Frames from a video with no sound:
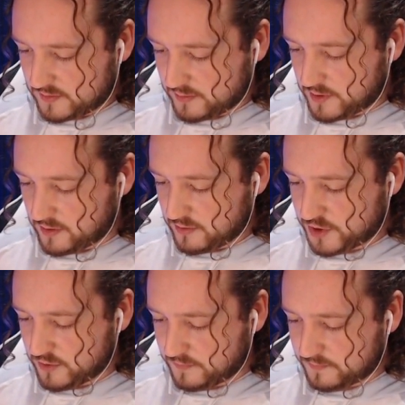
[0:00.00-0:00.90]
we go.
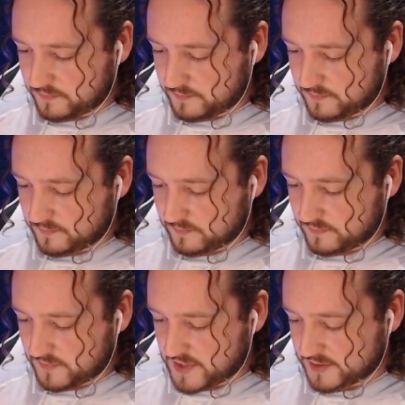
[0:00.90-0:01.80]
Shoot.
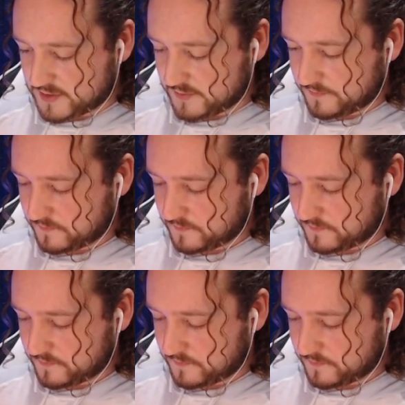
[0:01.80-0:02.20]
Nice.